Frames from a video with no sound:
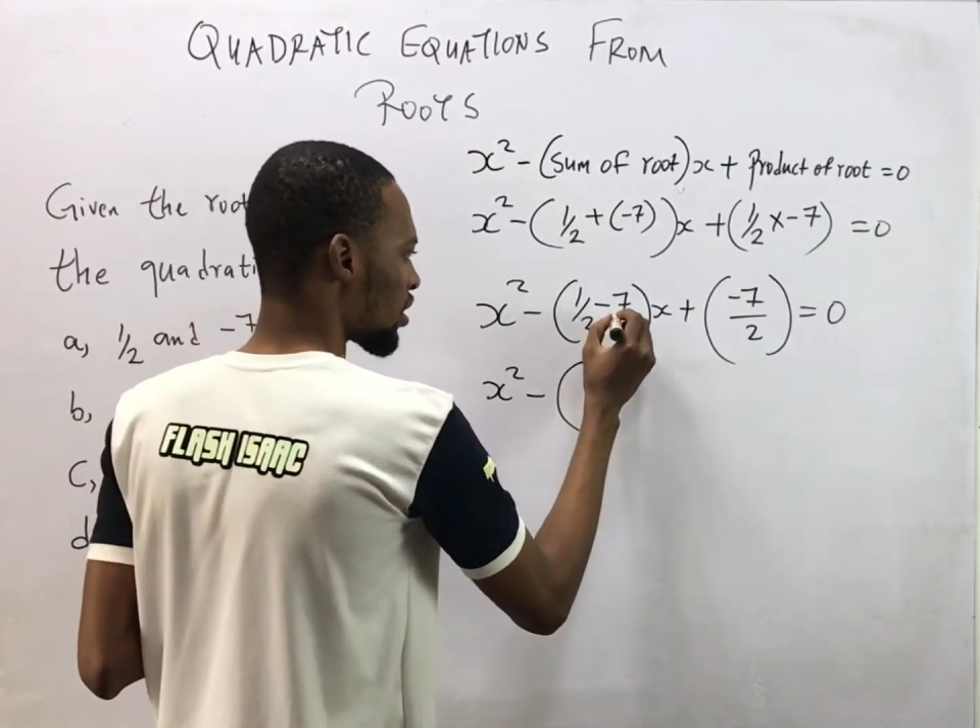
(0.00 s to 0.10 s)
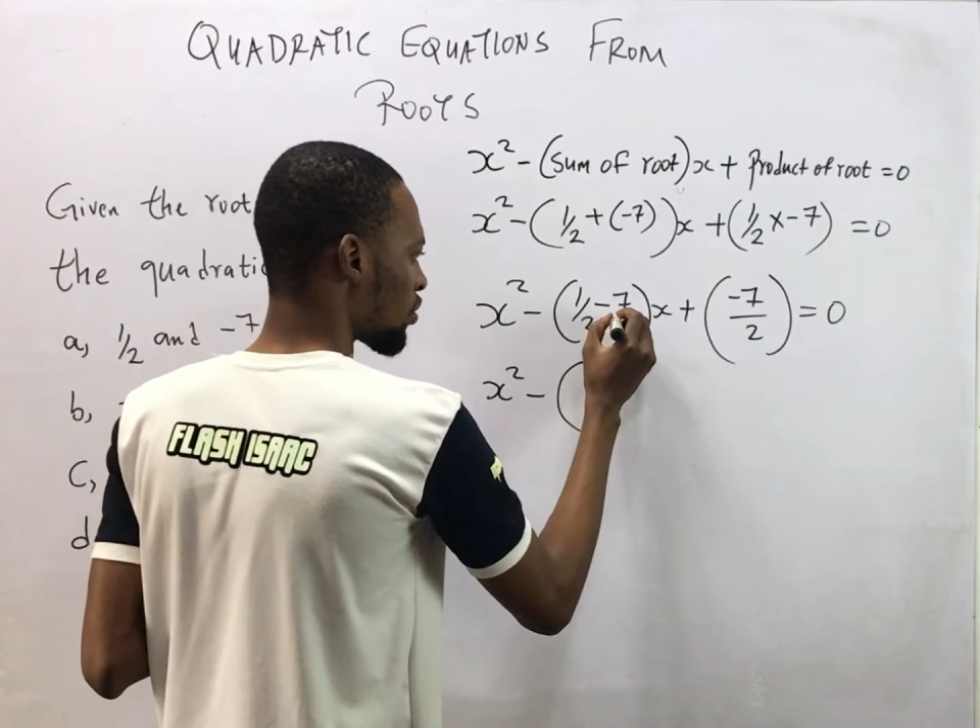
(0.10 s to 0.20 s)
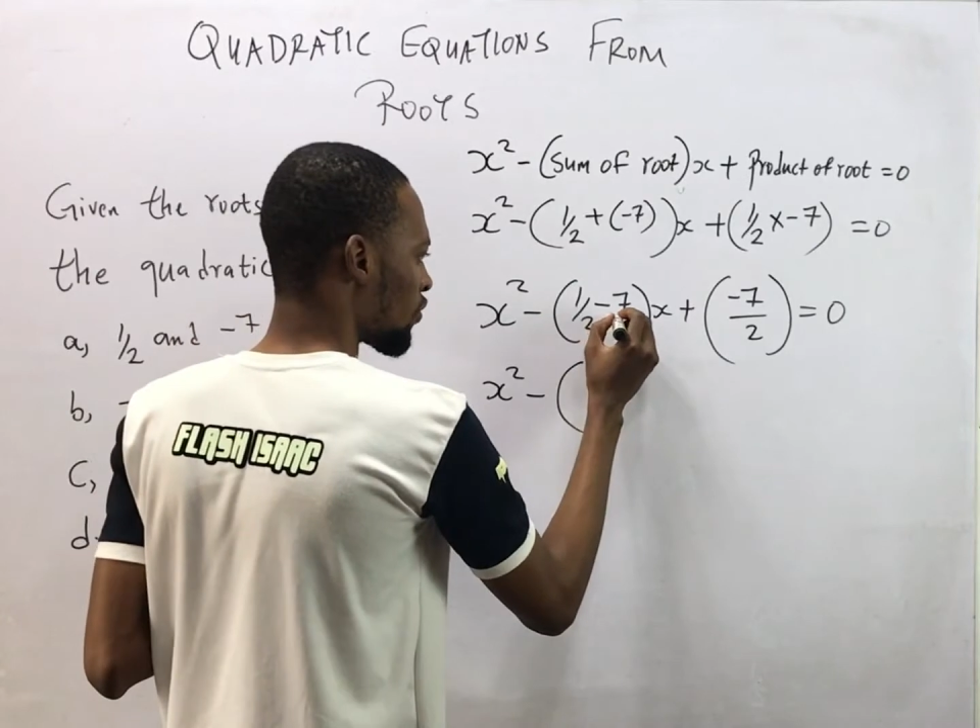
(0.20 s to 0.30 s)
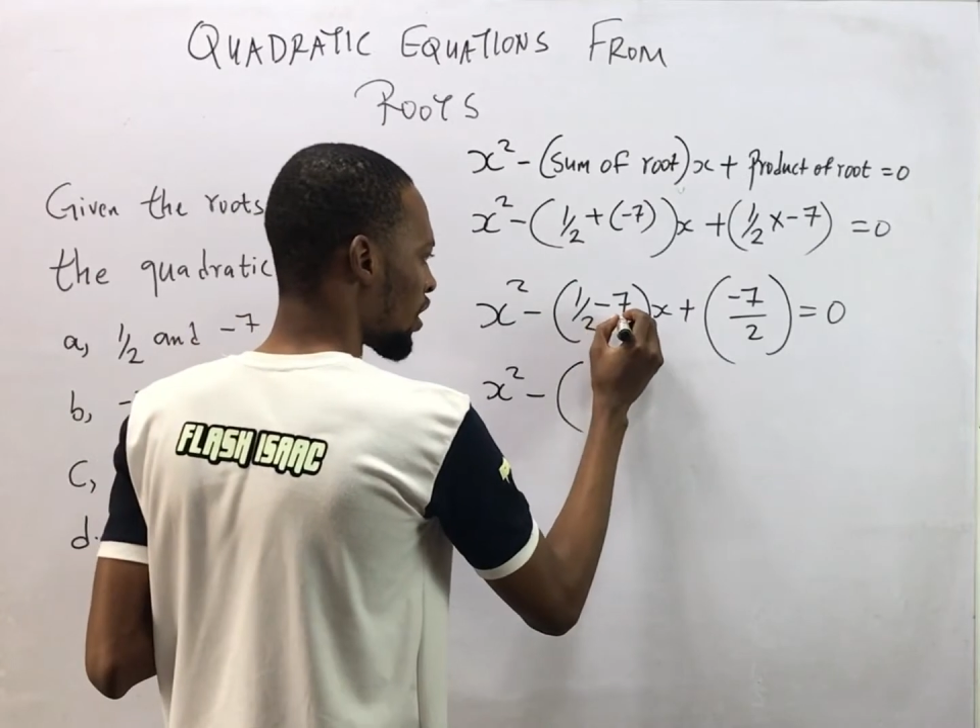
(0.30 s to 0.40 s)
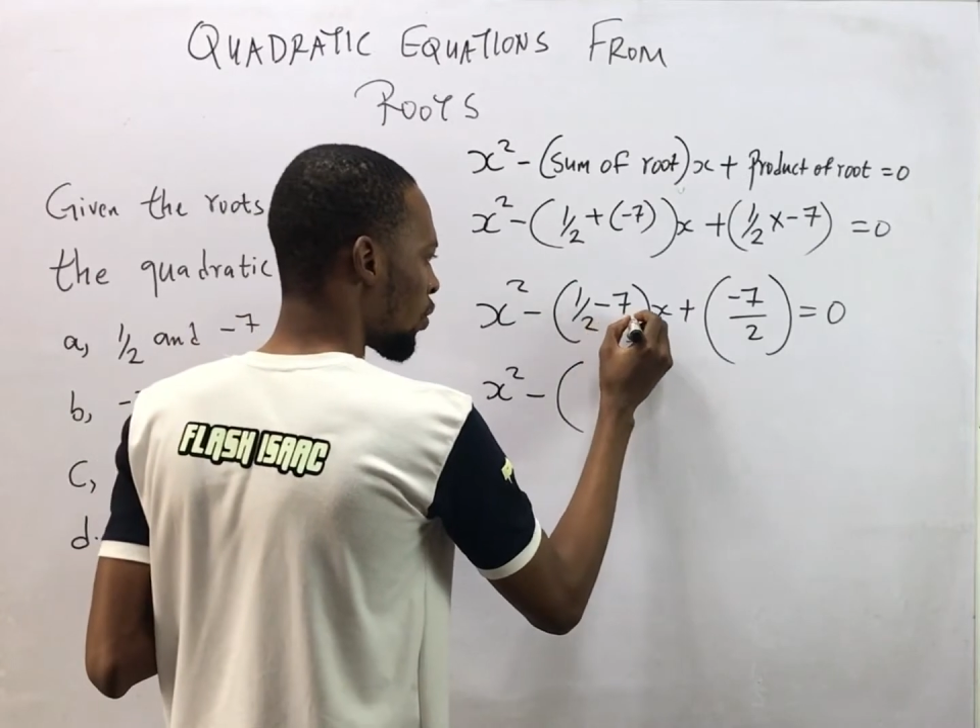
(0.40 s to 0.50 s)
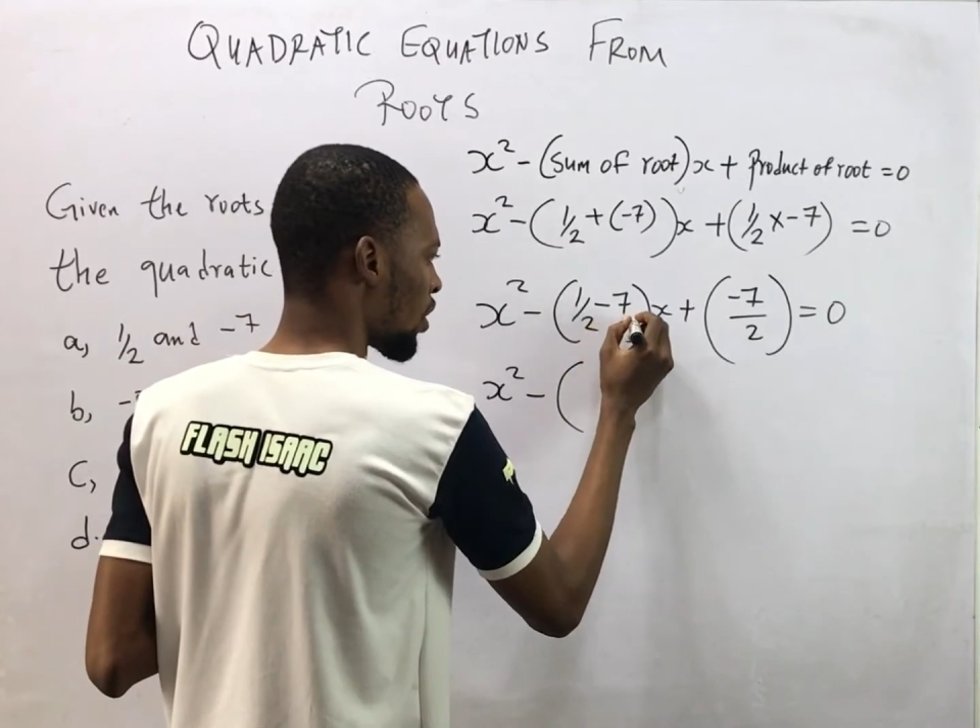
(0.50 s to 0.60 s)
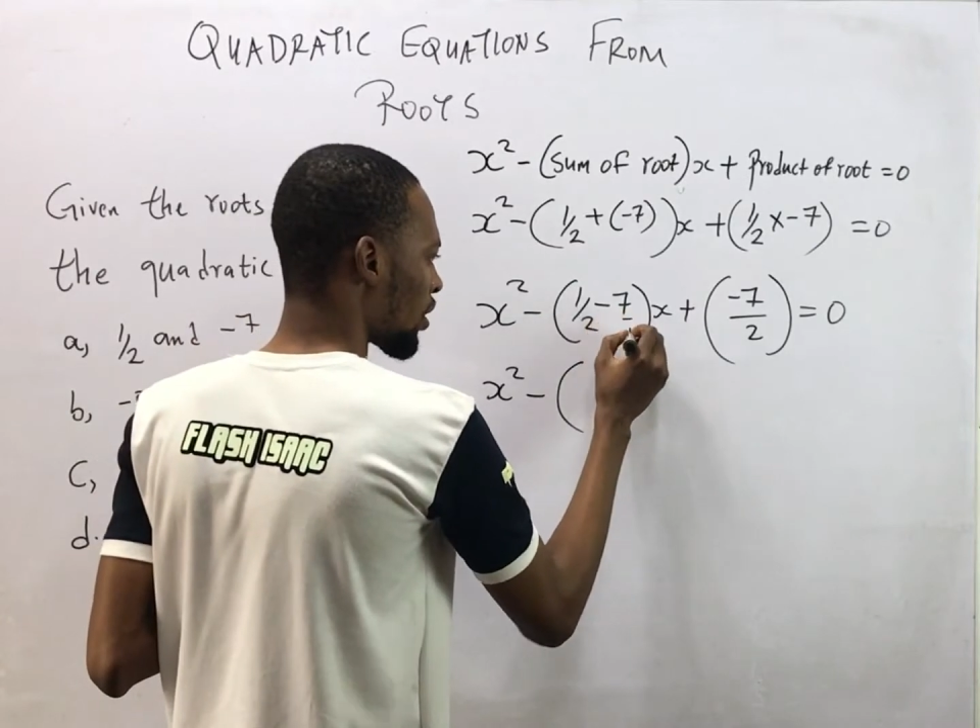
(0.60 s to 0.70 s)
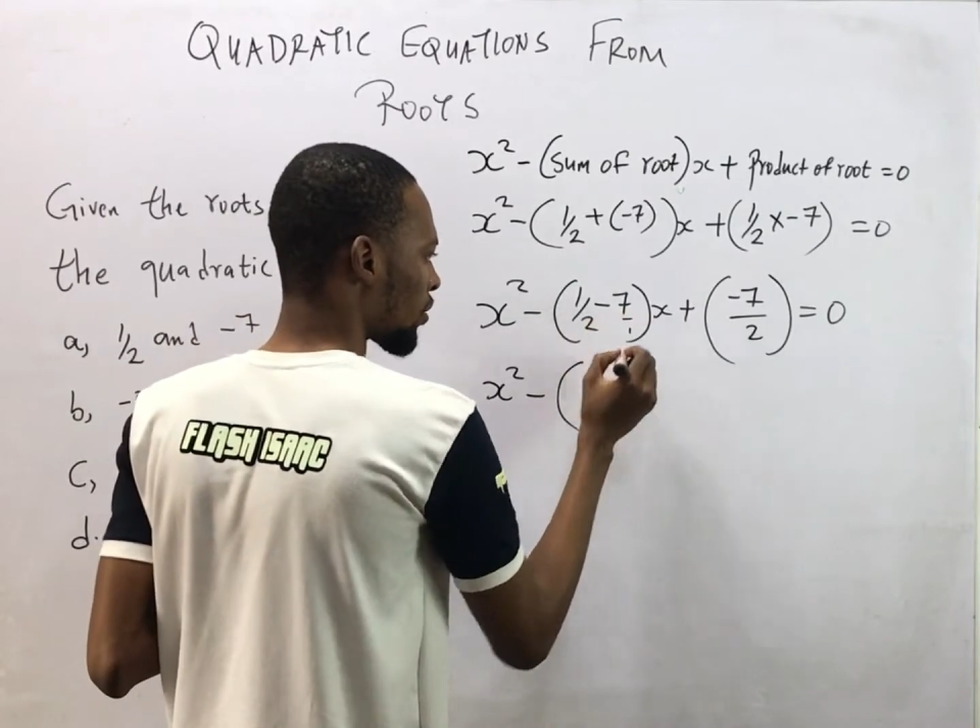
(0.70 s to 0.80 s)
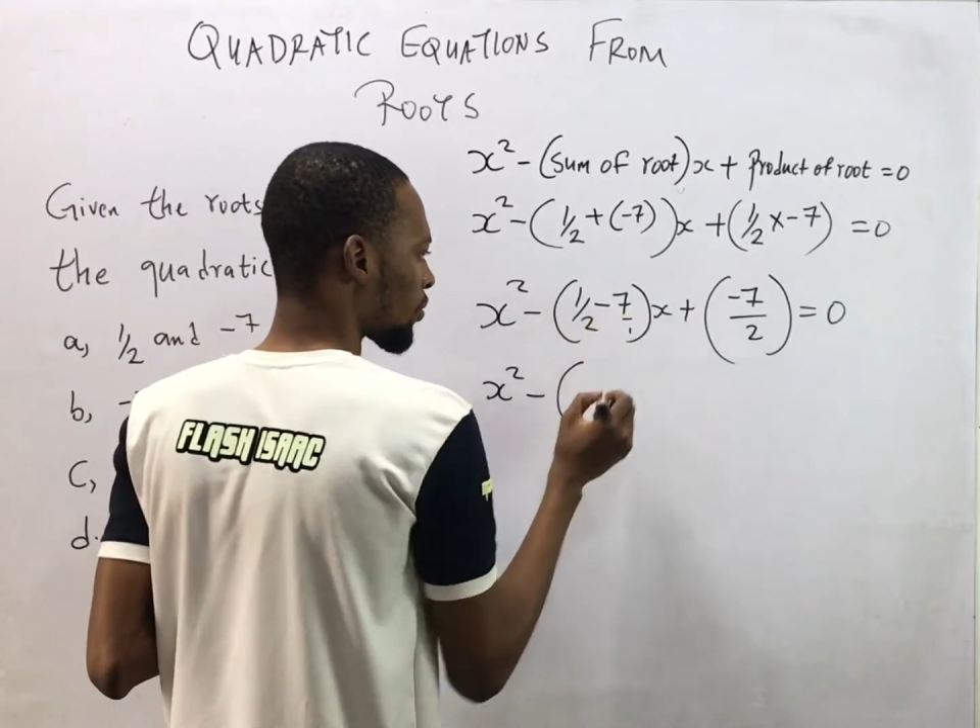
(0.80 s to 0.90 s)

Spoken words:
else over 1.